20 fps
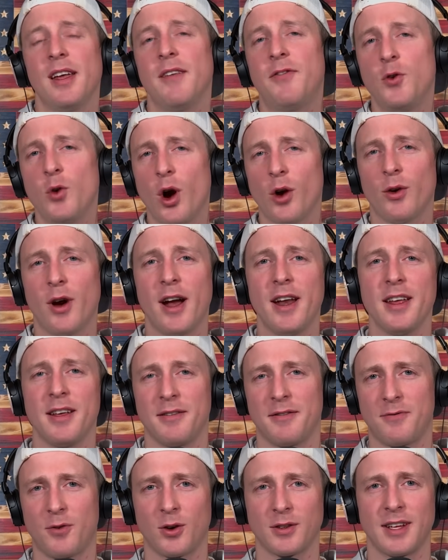If you are ready
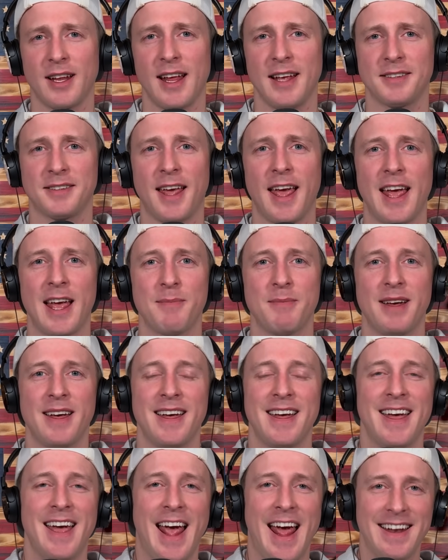for today's game,
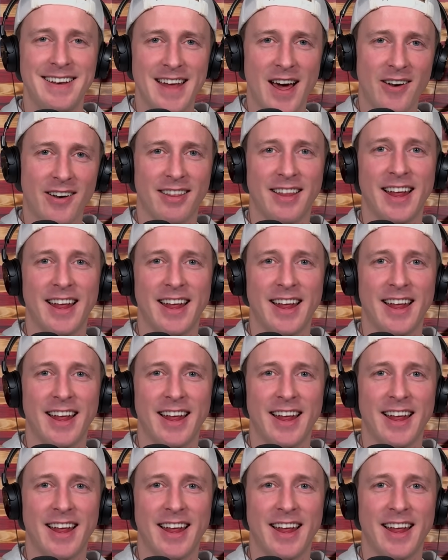head down and